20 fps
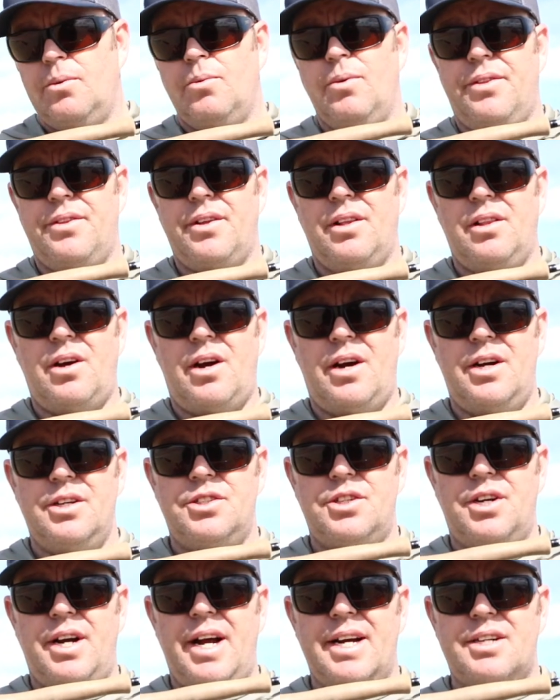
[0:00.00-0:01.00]
with a
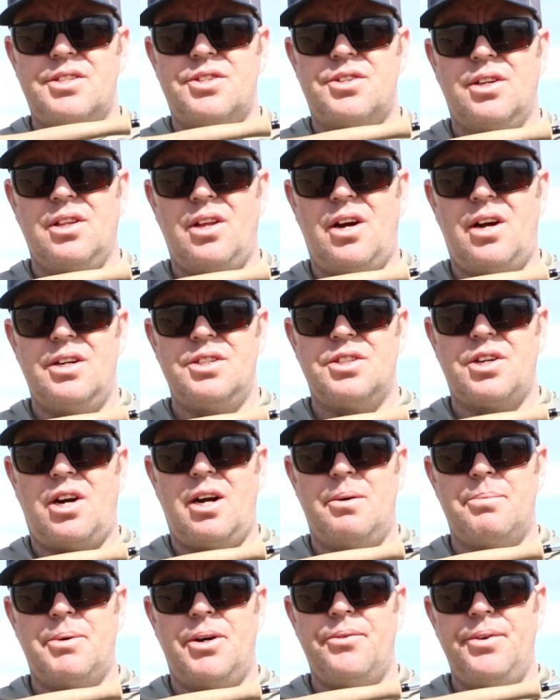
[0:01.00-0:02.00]
large or extra large
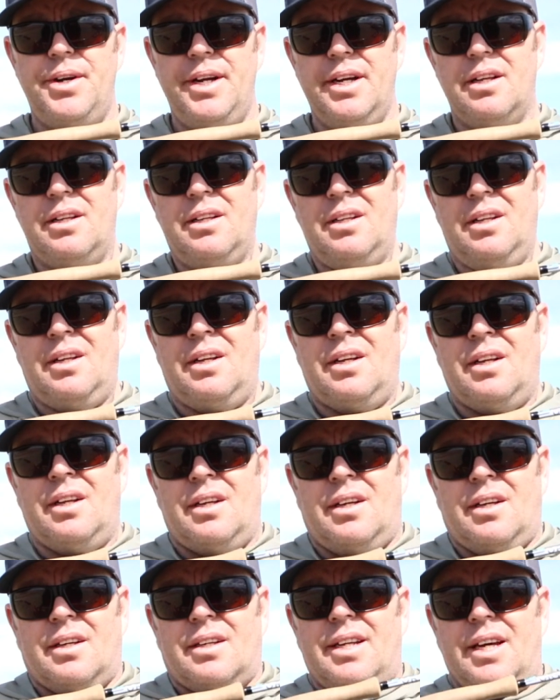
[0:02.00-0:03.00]
arbor reel.
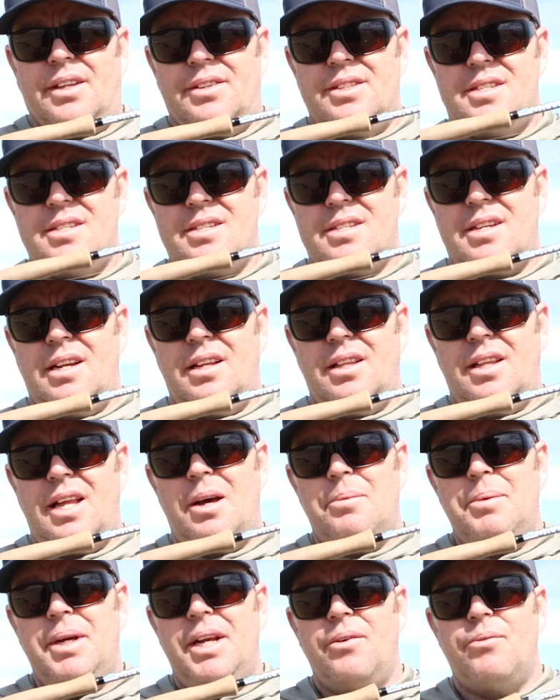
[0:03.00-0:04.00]
Now this is going to
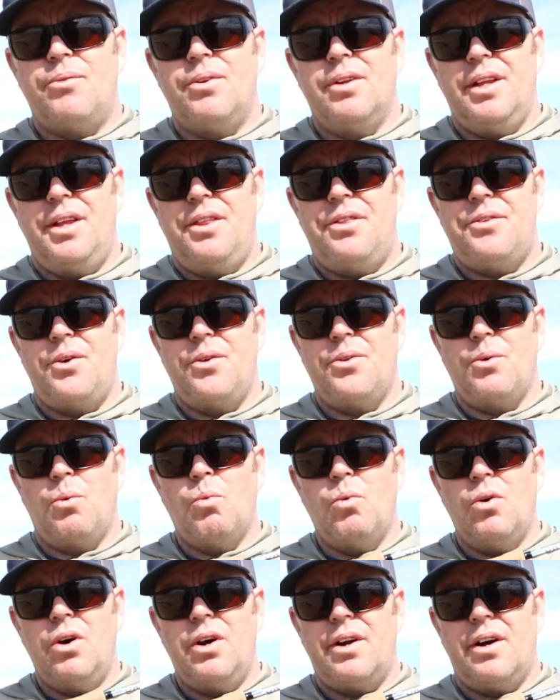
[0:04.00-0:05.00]
allow me to really throw the
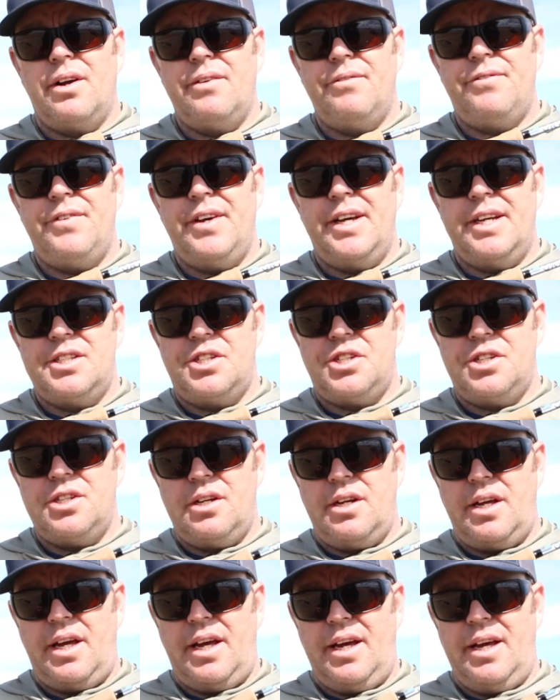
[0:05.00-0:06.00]
wood on fish
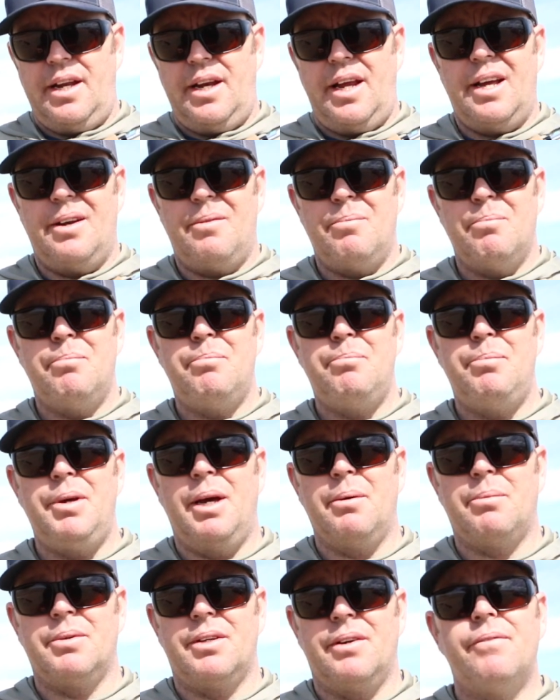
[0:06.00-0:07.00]
and
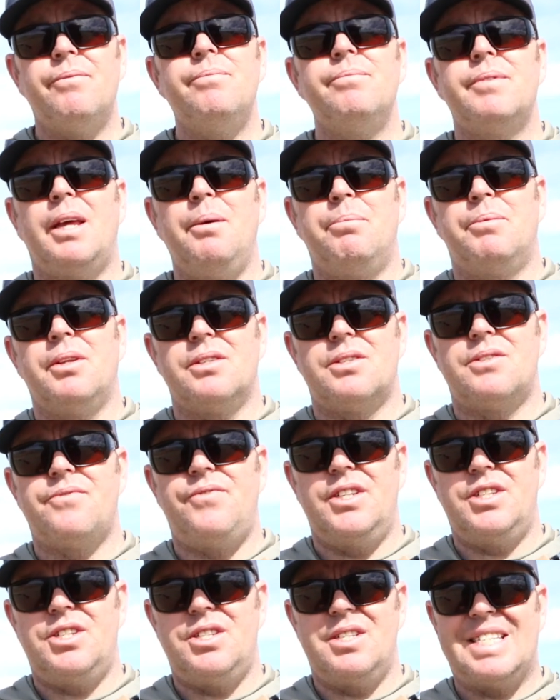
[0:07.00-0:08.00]
be able to keep those
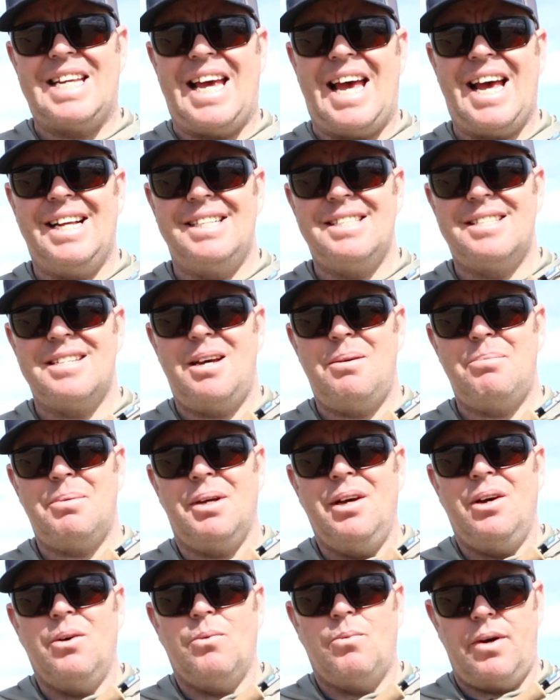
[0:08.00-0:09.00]
fish's heads up
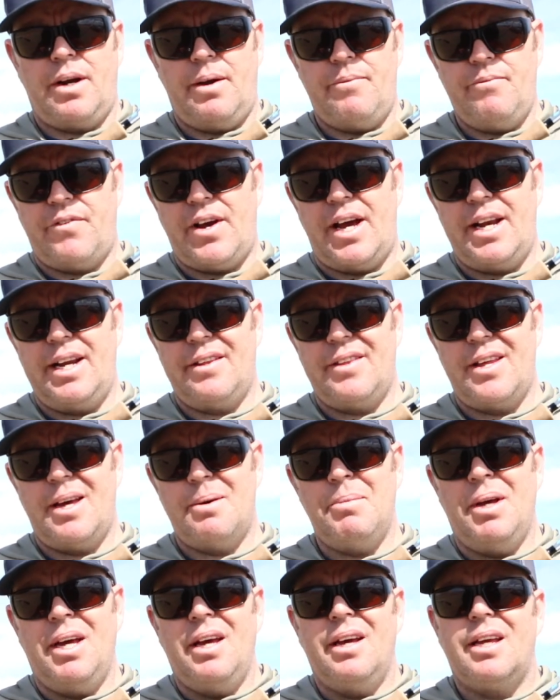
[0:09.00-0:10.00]
when I'm fighting
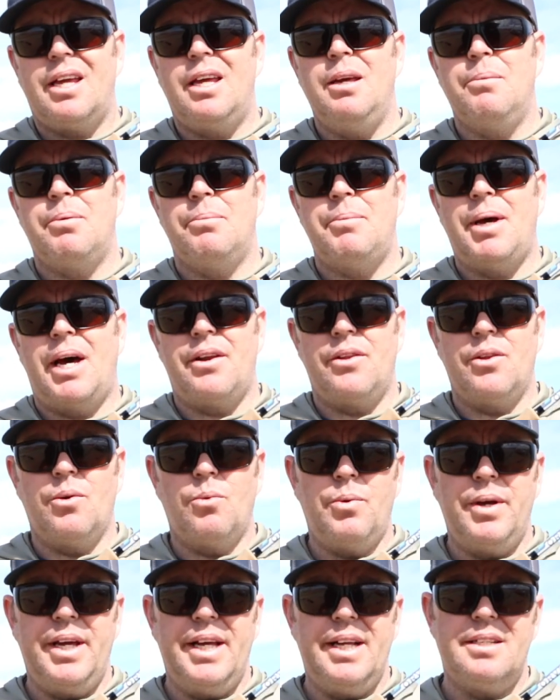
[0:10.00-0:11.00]
them, keep them out of the
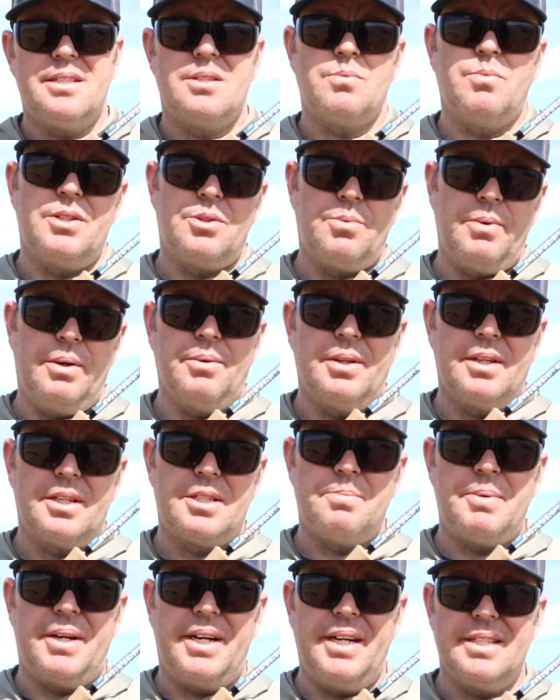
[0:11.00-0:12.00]
weeds, which we will
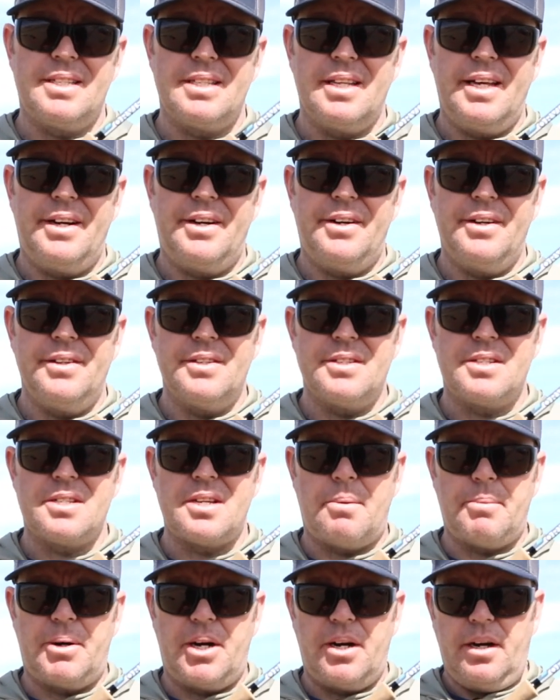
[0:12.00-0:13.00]
experience later in the
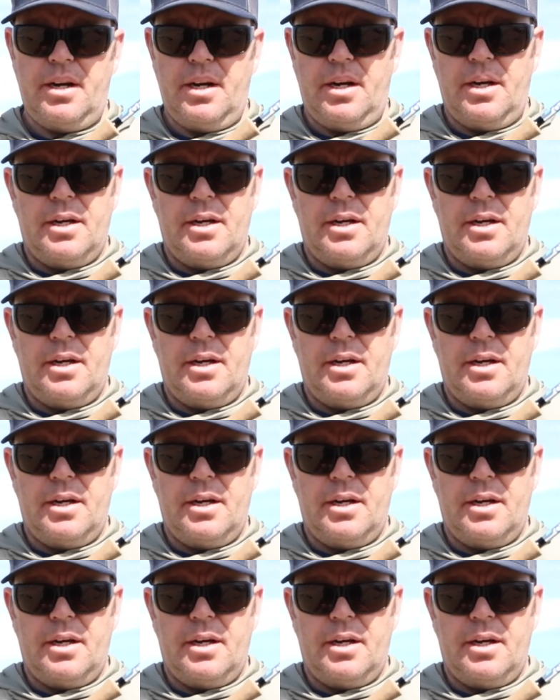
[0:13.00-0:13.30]
summer.